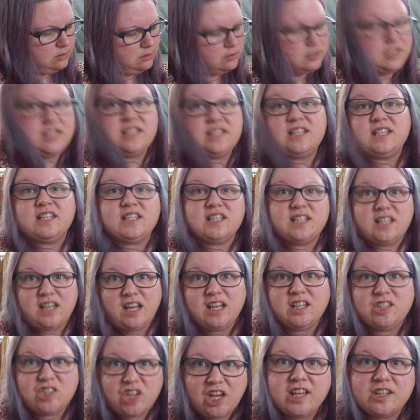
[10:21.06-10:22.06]
this is an
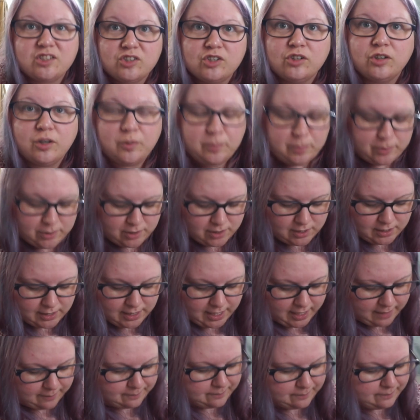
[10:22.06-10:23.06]
educational book
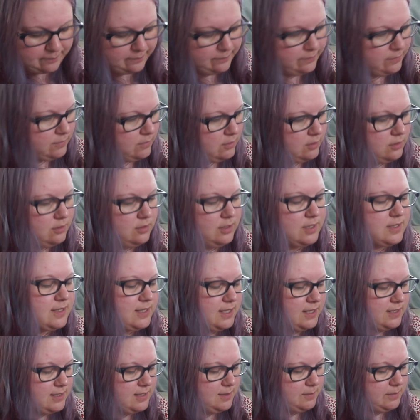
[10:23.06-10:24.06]
again is
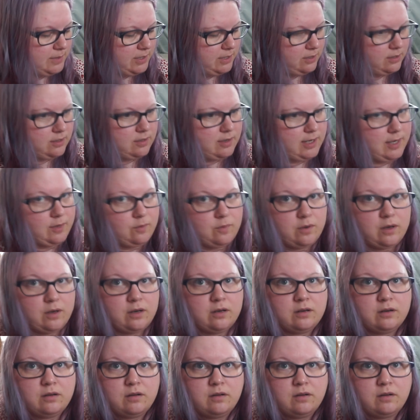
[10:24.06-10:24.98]
this the middle grade one